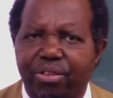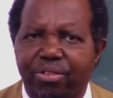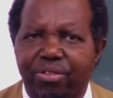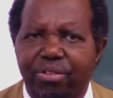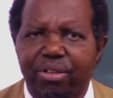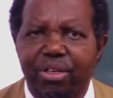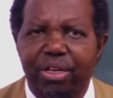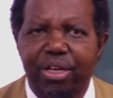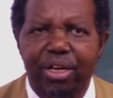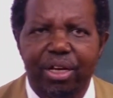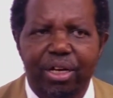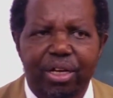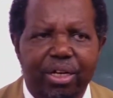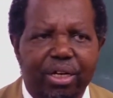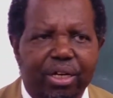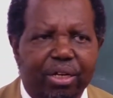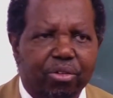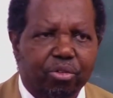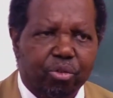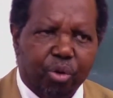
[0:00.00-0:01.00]
is.
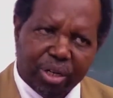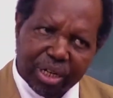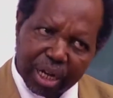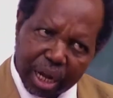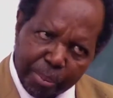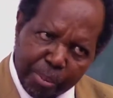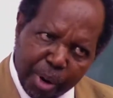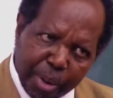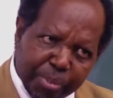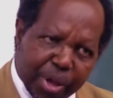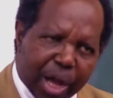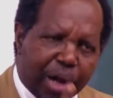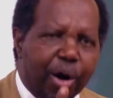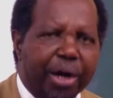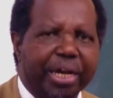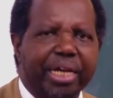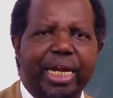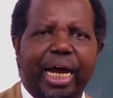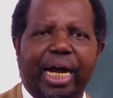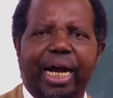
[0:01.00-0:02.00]
He's
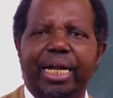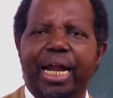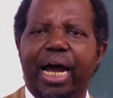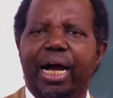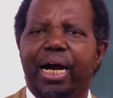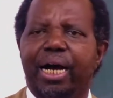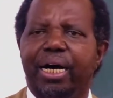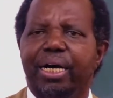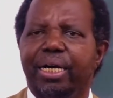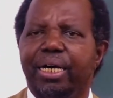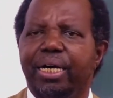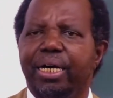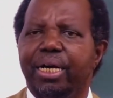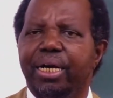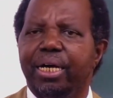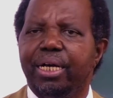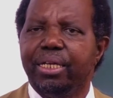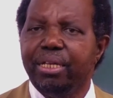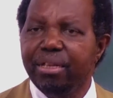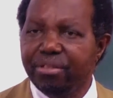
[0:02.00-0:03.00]
the
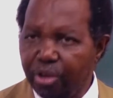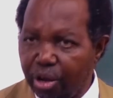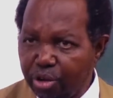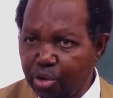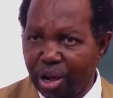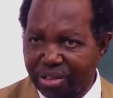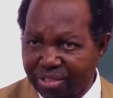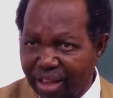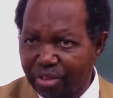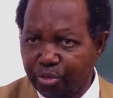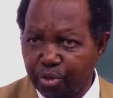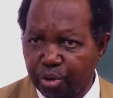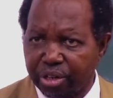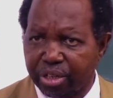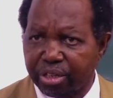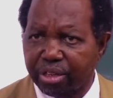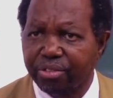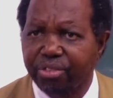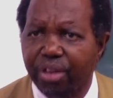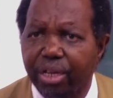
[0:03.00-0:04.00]
one who has asked for
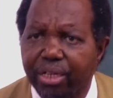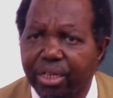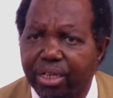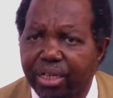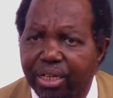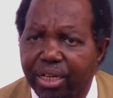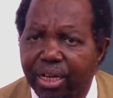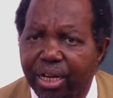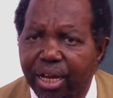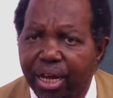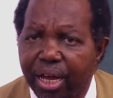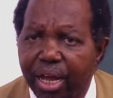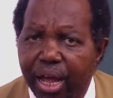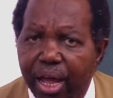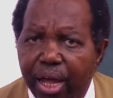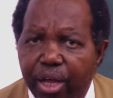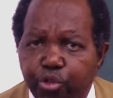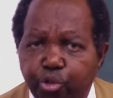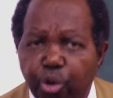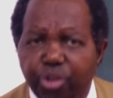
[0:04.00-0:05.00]
it, isn't it?
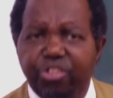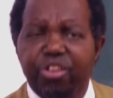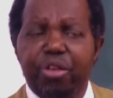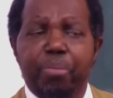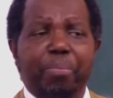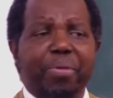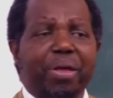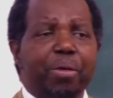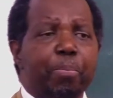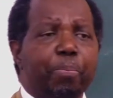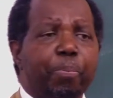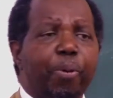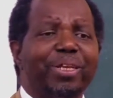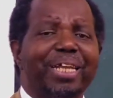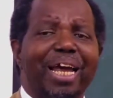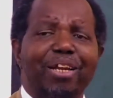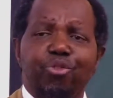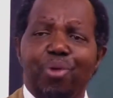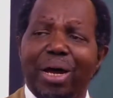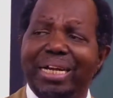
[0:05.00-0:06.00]
So it's
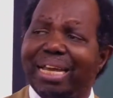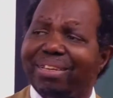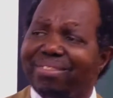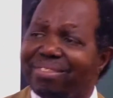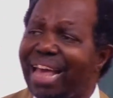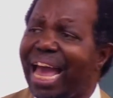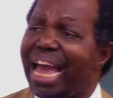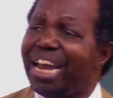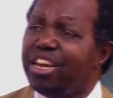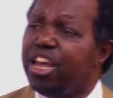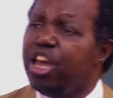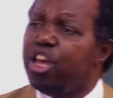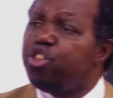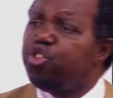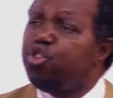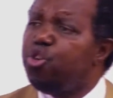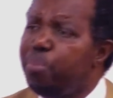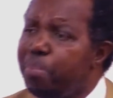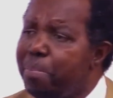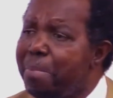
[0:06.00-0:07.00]
important to understand
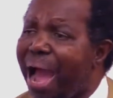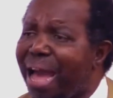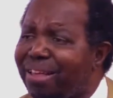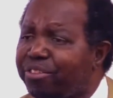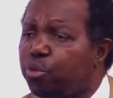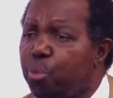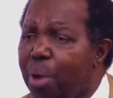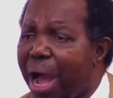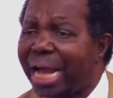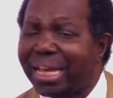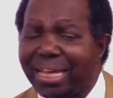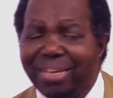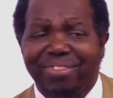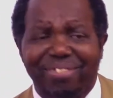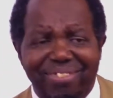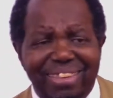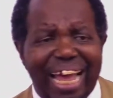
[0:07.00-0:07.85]
you must work in